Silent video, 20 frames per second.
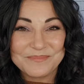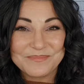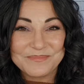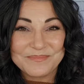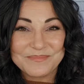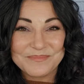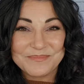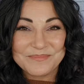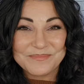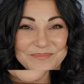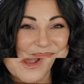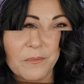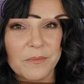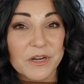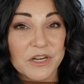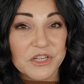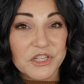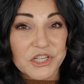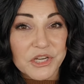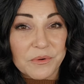Okay, so now I
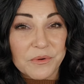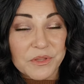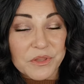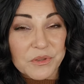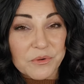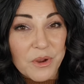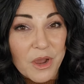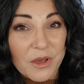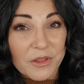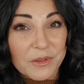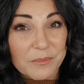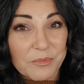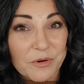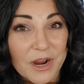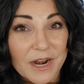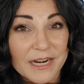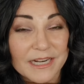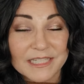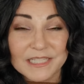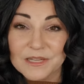want to share with you all the
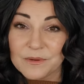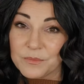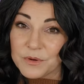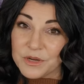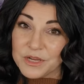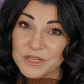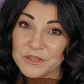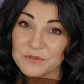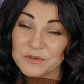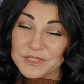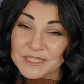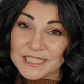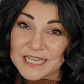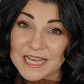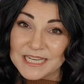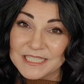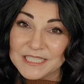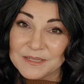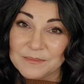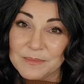products that were either
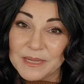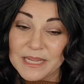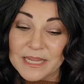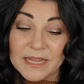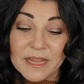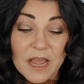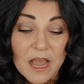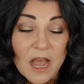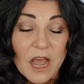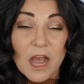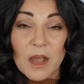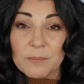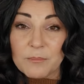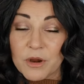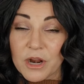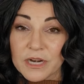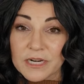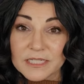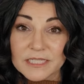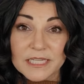sent to me,
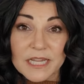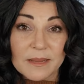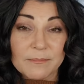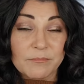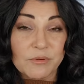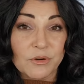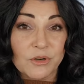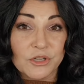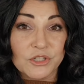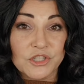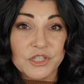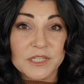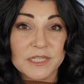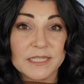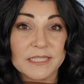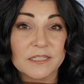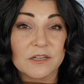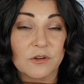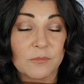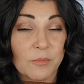products I
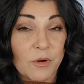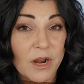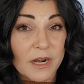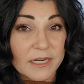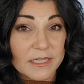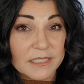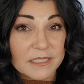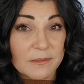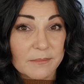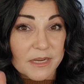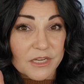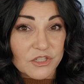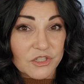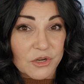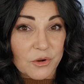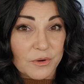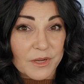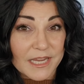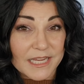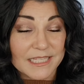purchased, or products in my
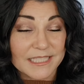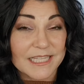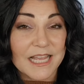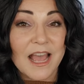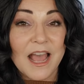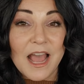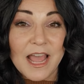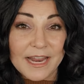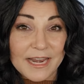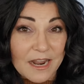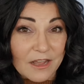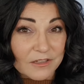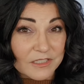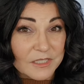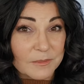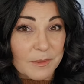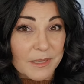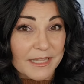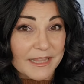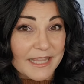showcase, and I'll
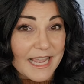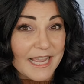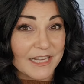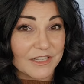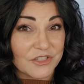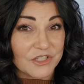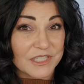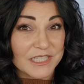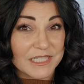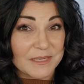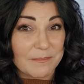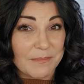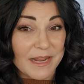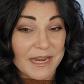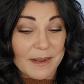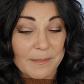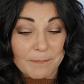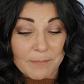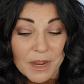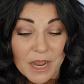explain that in just a
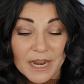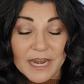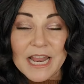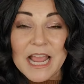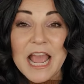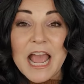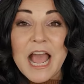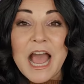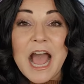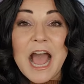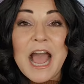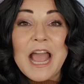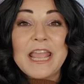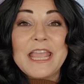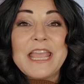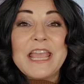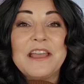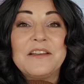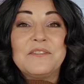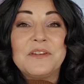minute. But
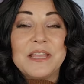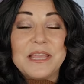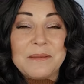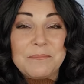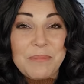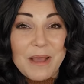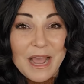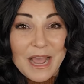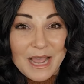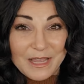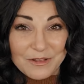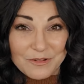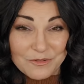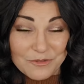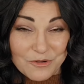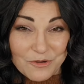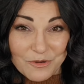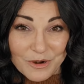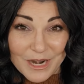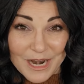I have a pile
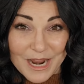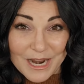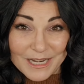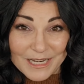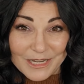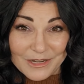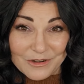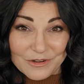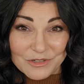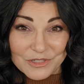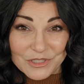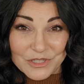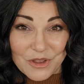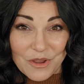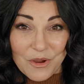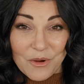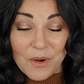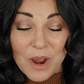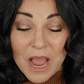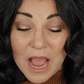going on here,
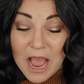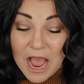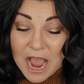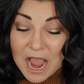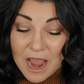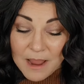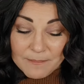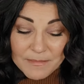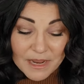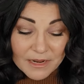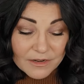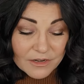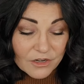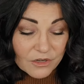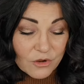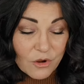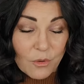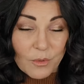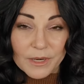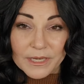so I'm not going
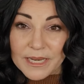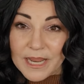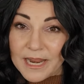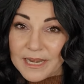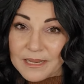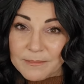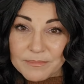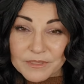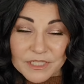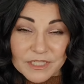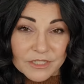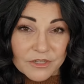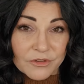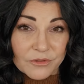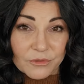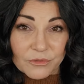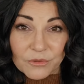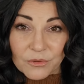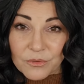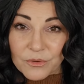to go in any
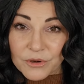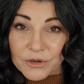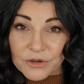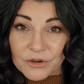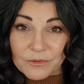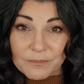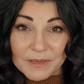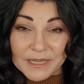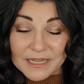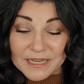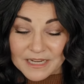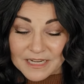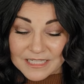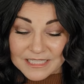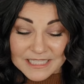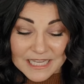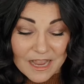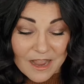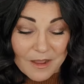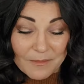particular order
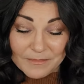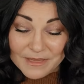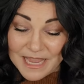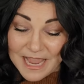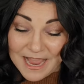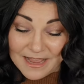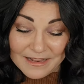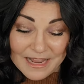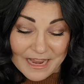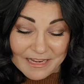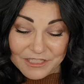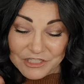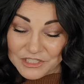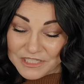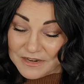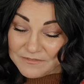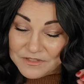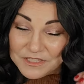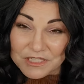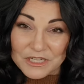because, I
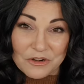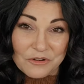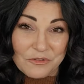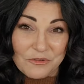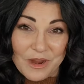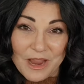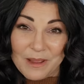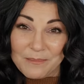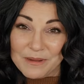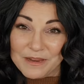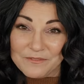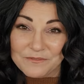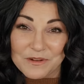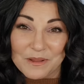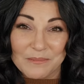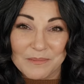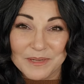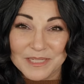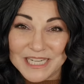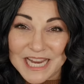just have to start grabbing
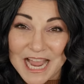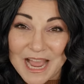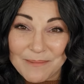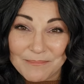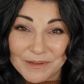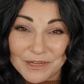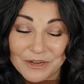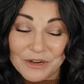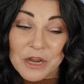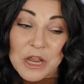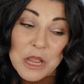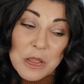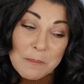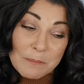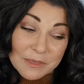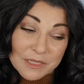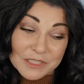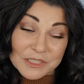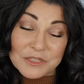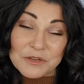from the top here
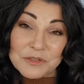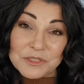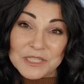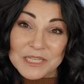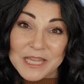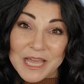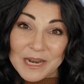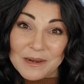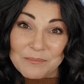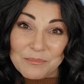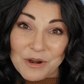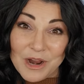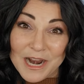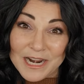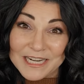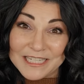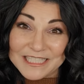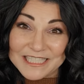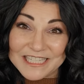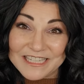because there's a lot of
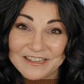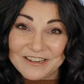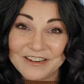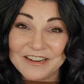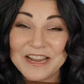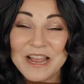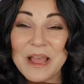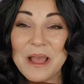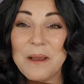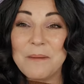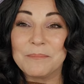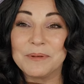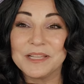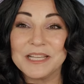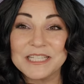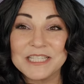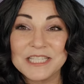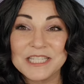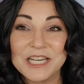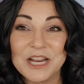products here. But
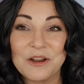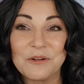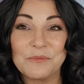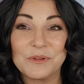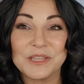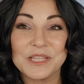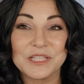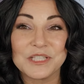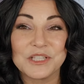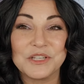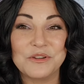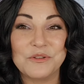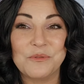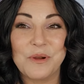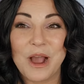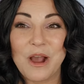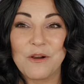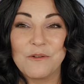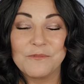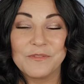let's start with this
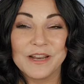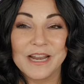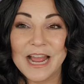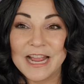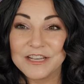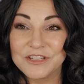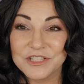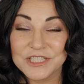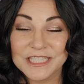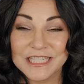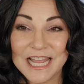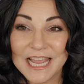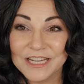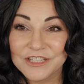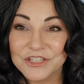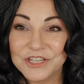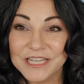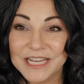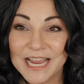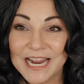new outfit. I just
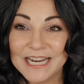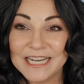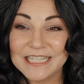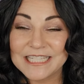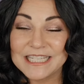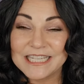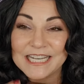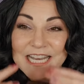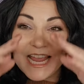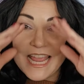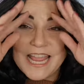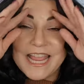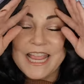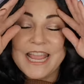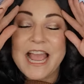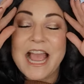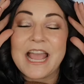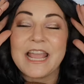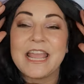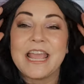actually got it
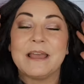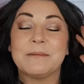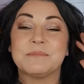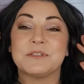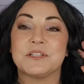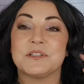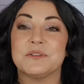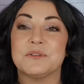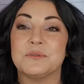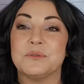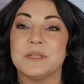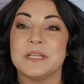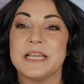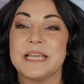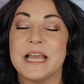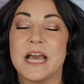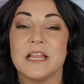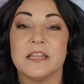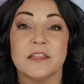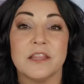today. I
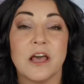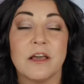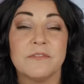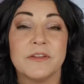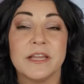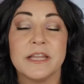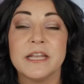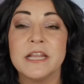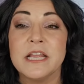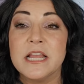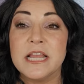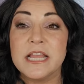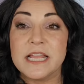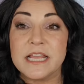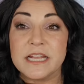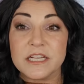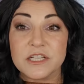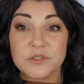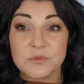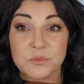absolutely love it.
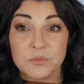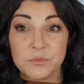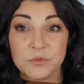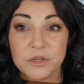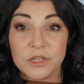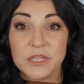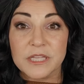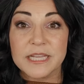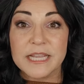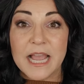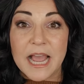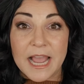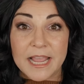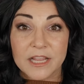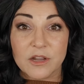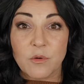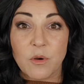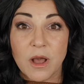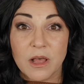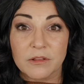It is really high
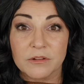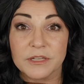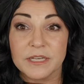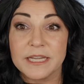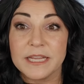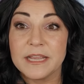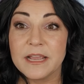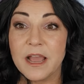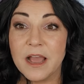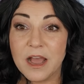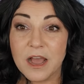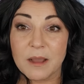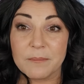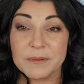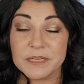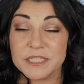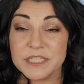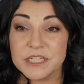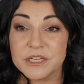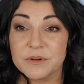quality
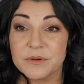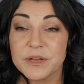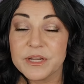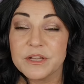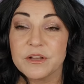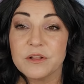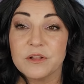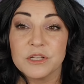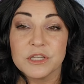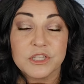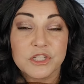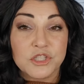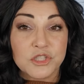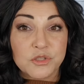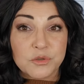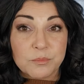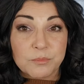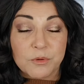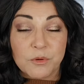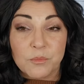material. It's
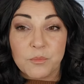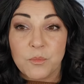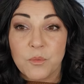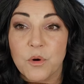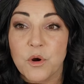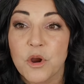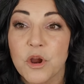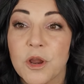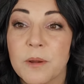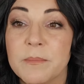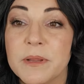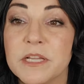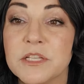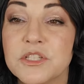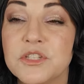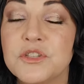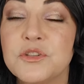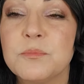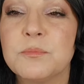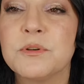super warm.
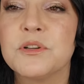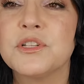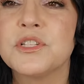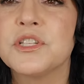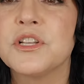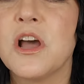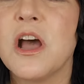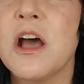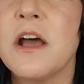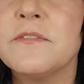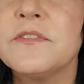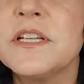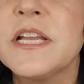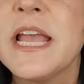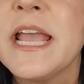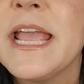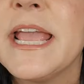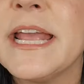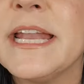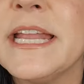It's super soft,
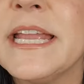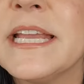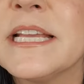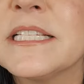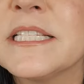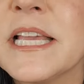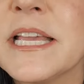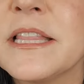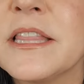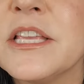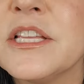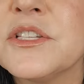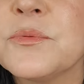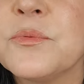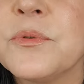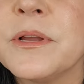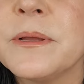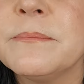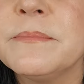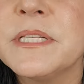and it has like these
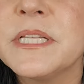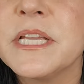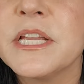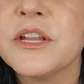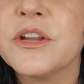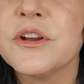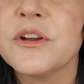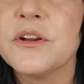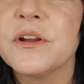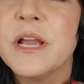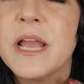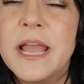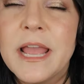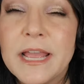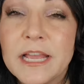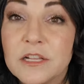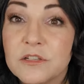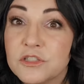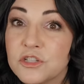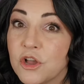ribs here.
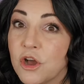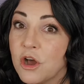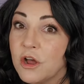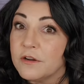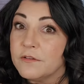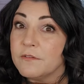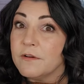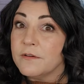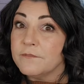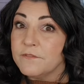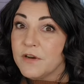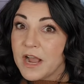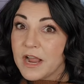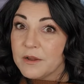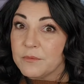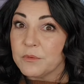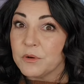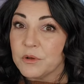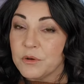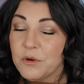It's gone
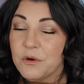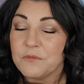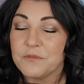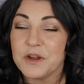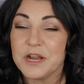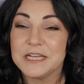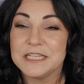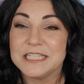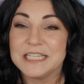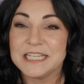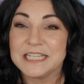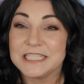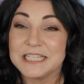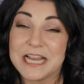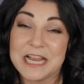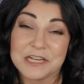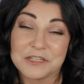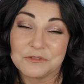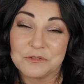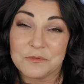viral over on
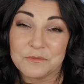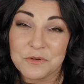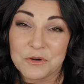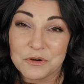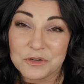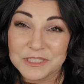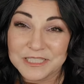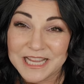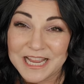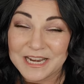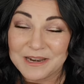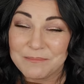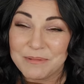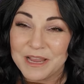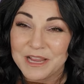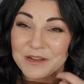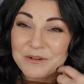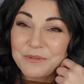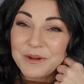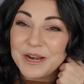TikTok, so of course I had to
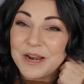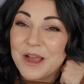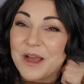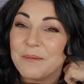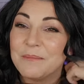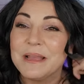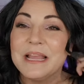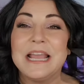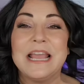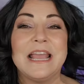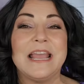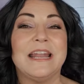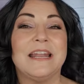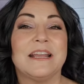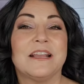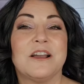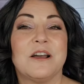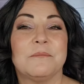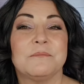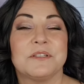pick one up. And
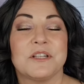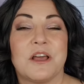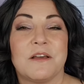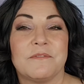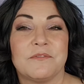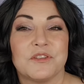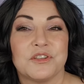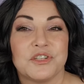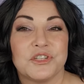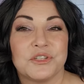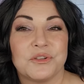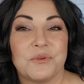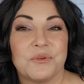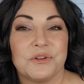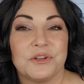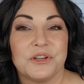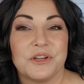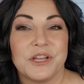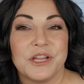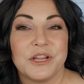it comes off the
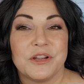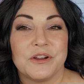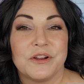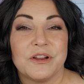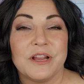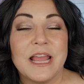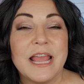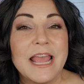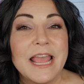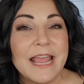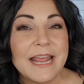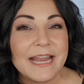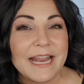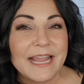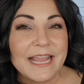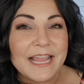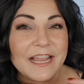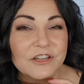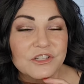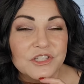shoulder here. And
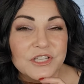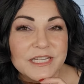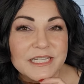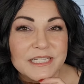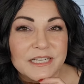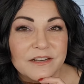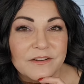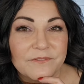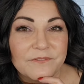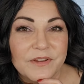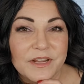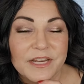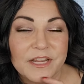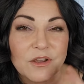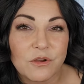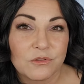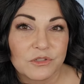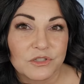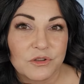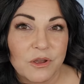I actually did a
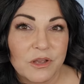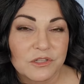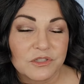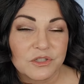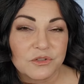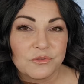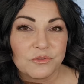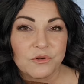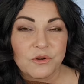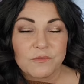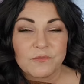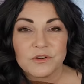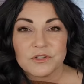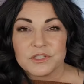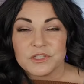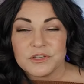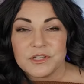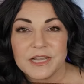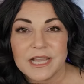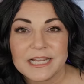video, so I'll scoot over
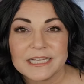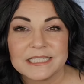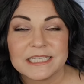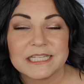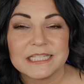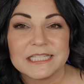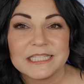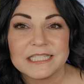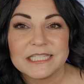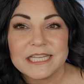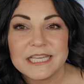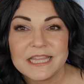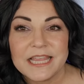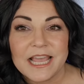so you guys can see